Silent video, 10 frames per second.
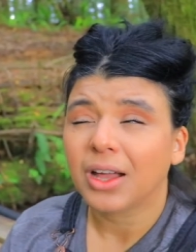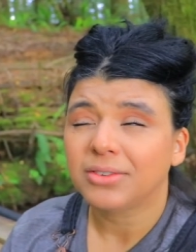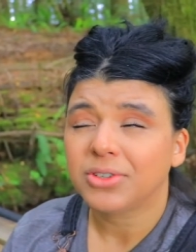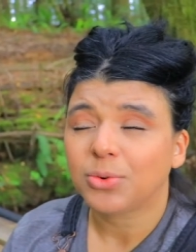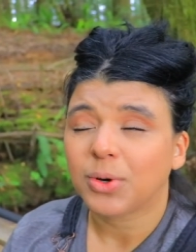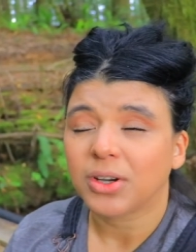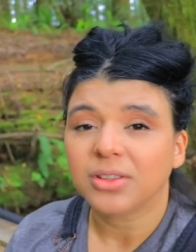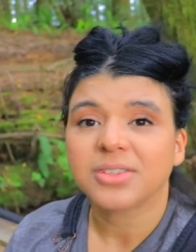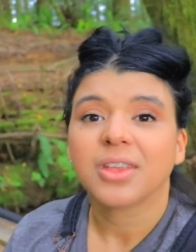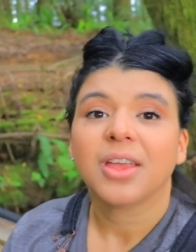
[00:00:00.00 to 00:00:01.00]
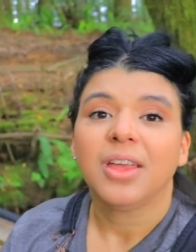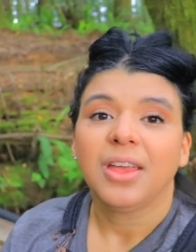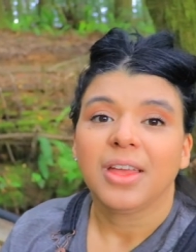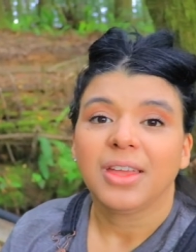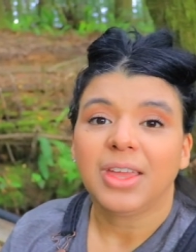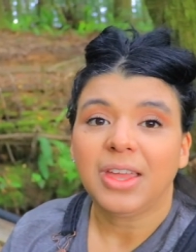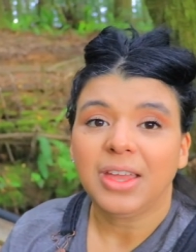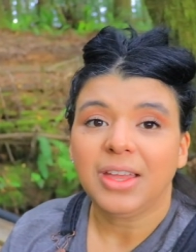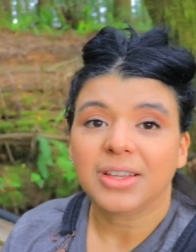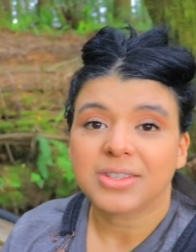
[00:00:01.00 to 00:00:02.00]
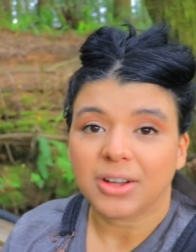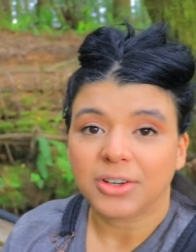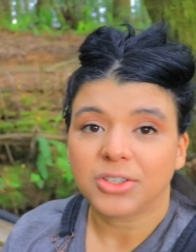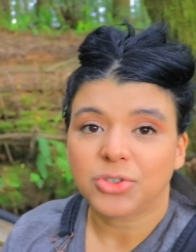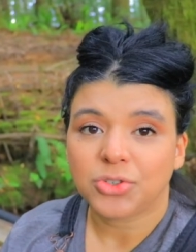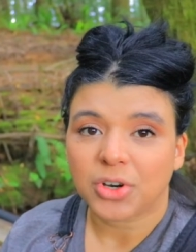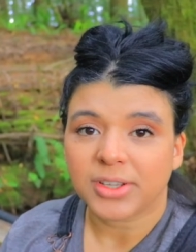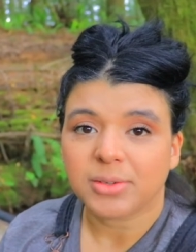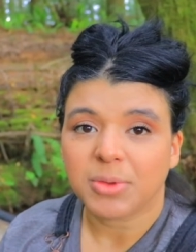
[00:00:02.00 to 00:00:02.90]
afterwards he started to trust